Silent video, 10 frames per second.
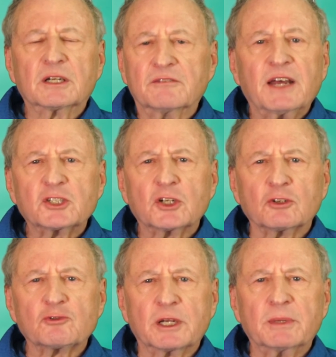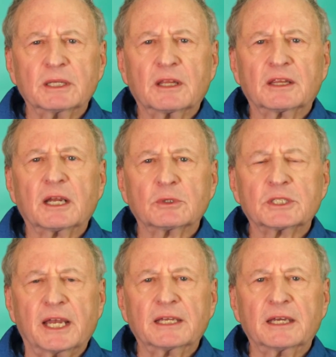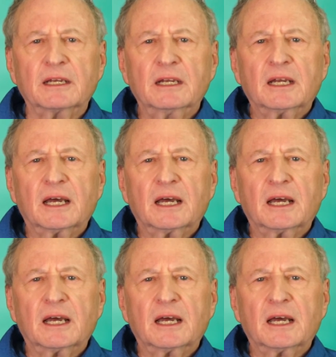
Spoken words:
conventional treatment that they were taking.